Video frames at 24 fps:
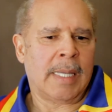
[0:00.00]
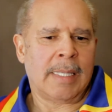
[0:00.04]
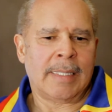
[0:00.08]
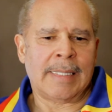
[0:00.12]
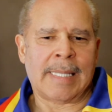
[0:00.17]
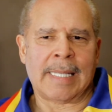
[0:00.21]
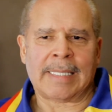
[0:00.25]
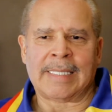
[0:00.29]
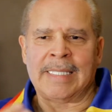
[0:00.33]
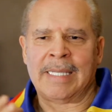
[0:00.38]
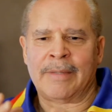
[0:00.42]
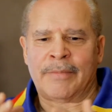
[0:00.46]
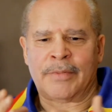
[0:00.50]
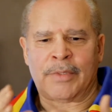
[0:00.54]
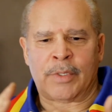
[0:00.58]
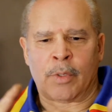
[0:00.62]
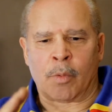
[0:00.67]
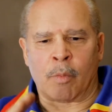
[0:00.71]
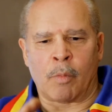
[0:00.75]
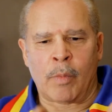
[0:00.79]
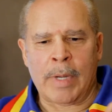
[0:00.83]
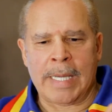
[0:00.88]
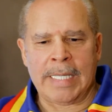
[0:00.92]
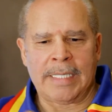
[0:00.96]
that gives the
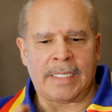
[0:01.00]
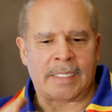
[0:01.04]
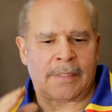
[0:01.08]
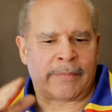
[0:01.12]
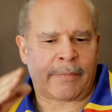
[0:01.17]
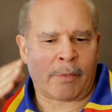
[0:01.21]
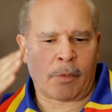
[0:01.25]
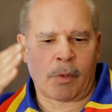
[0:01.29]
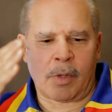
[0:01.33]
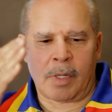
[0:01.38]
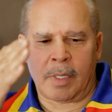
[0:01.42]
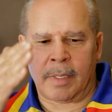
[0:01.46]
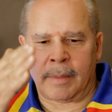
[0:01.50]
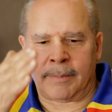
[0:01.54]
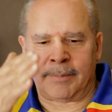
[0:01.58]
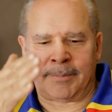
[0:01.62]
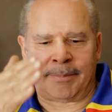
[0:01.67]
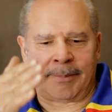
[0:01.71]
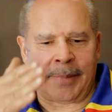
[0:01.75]
rates for